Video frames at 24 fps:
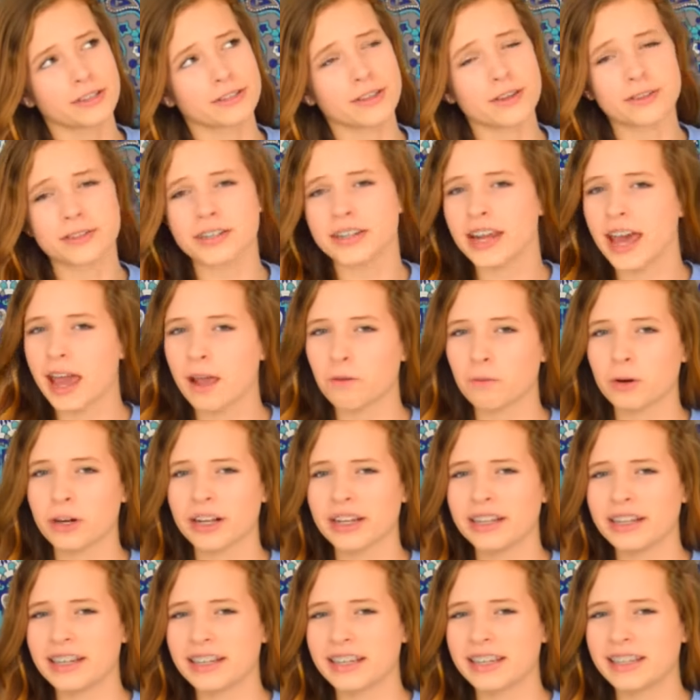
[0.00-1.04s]
So today we're
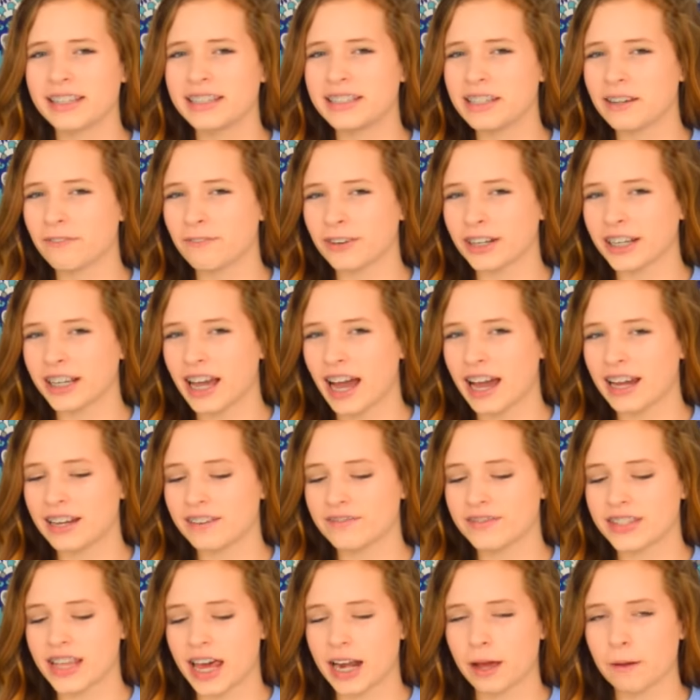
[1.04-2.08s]
in a different kind
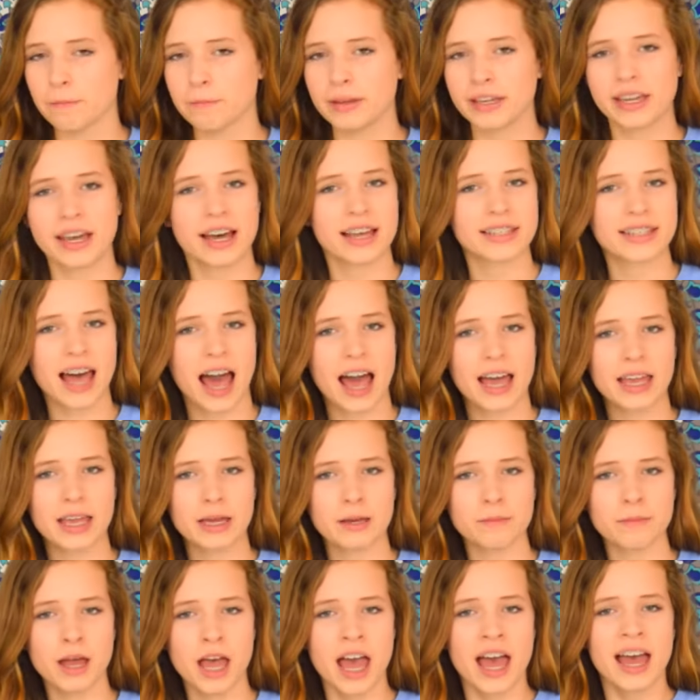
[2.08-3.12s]
of setup because I
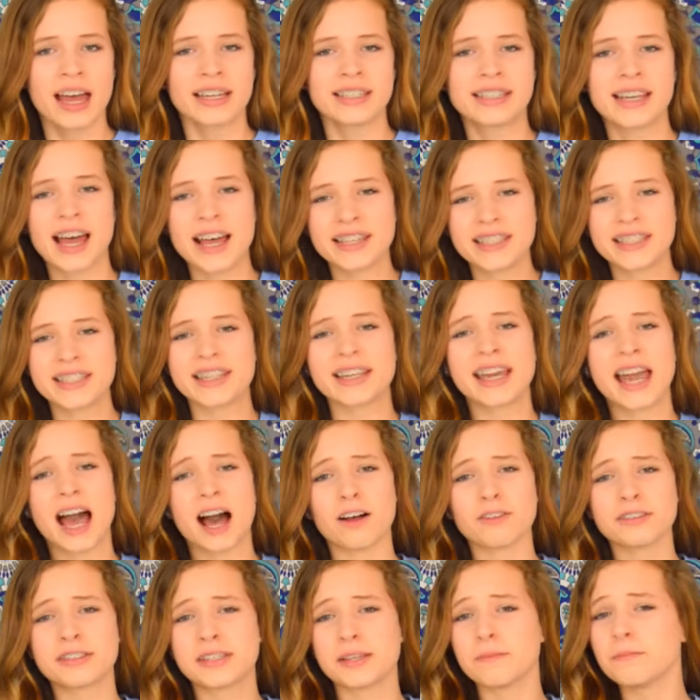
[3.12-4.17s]
am testing
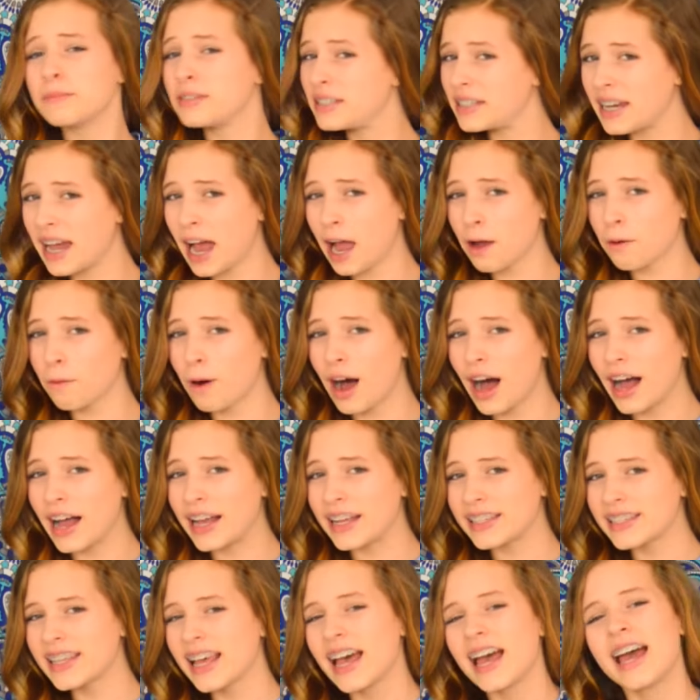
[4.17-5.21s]
out some D
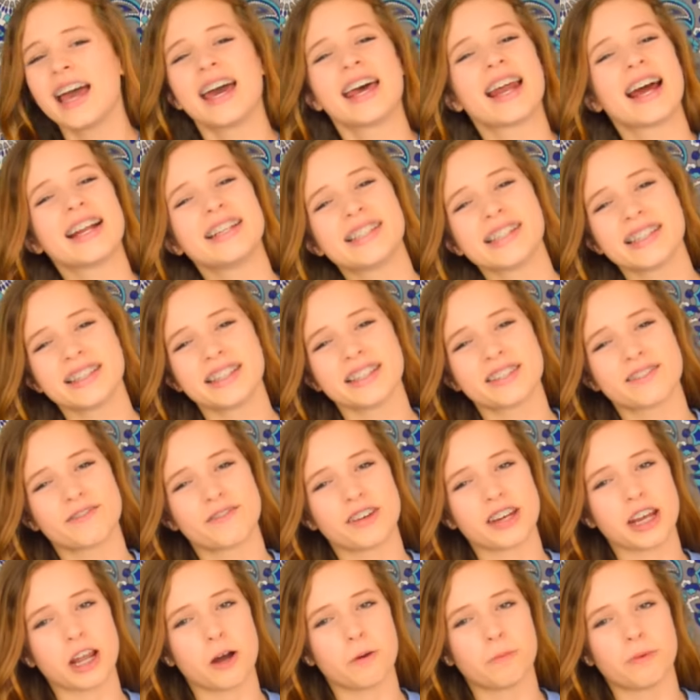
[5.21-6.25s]
I Ys, and I did this
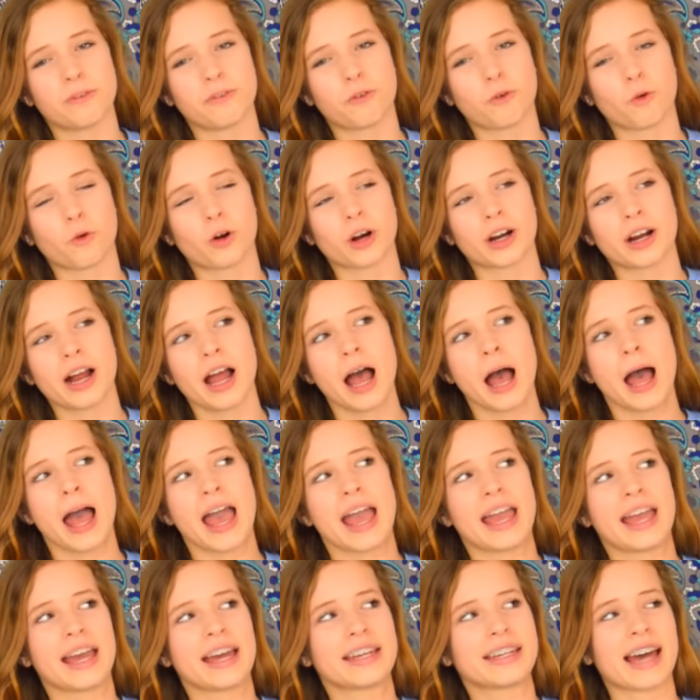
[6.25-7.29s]
video before
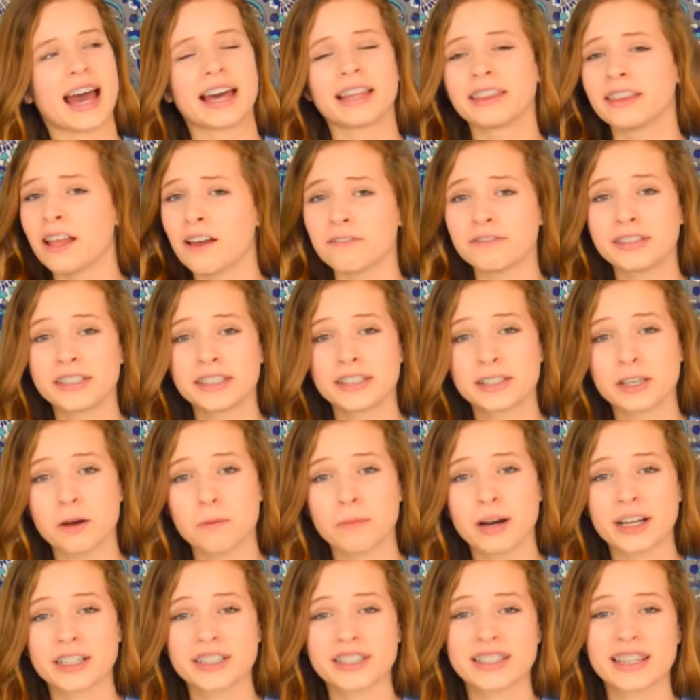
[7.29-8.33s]
and I loved it
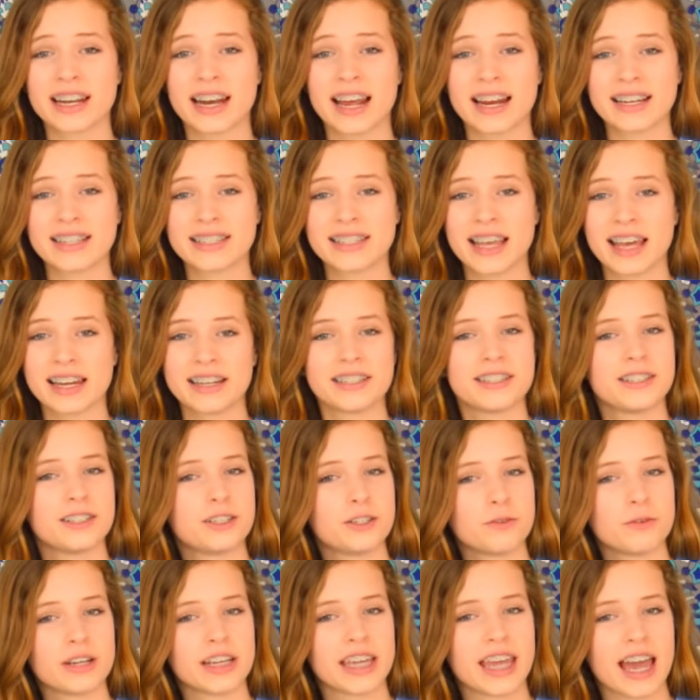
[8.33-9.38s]
so much that I decided to
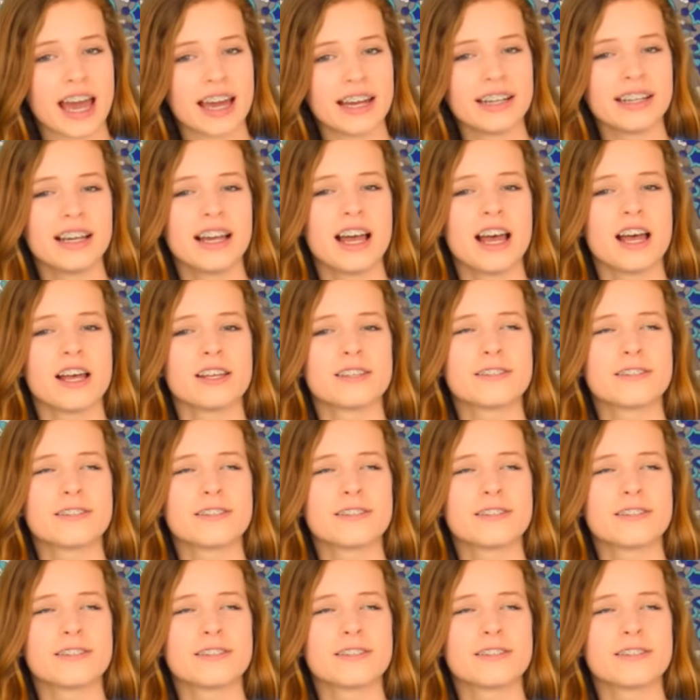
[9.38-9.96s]
do it again.